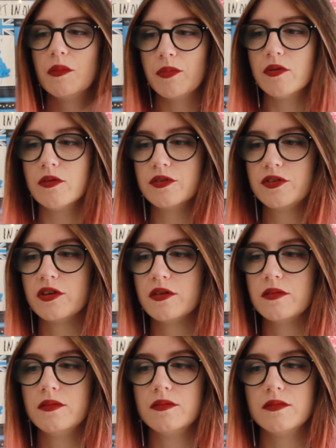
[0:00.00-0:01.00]
But
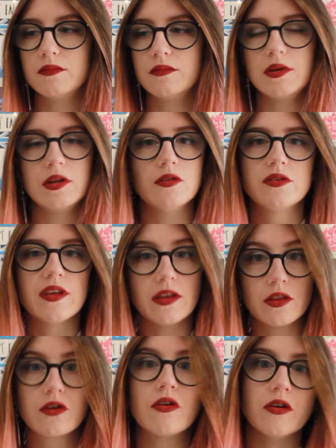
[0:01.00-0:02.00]
also, it looks
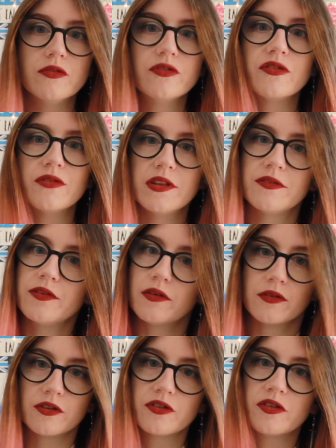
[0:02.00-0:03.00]
like the crows are in the
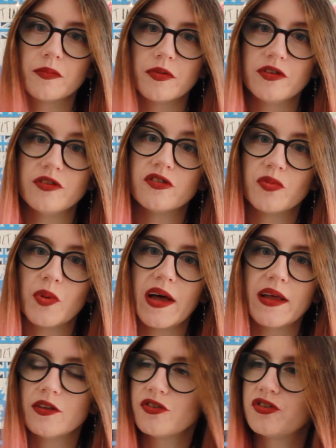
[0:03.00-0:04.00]
fold at some point as
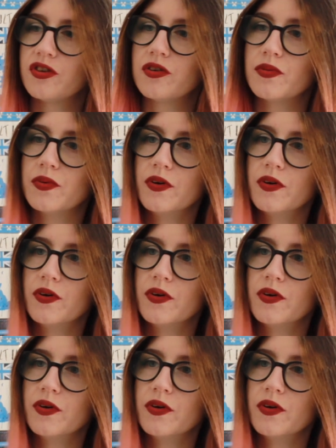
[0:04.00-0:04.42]
well, so